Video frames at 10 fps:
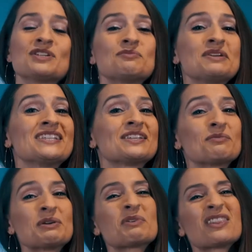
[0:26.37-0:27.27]
which means
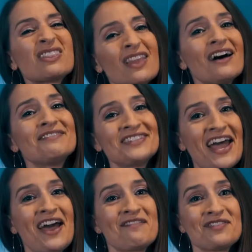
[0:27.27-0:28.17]
that we would love
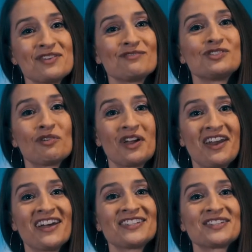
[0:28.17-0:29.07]
to have you
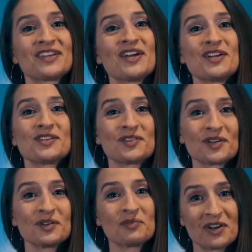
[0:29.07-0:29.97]
join us
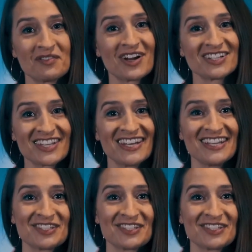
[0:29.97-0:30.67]
during one of our Sunday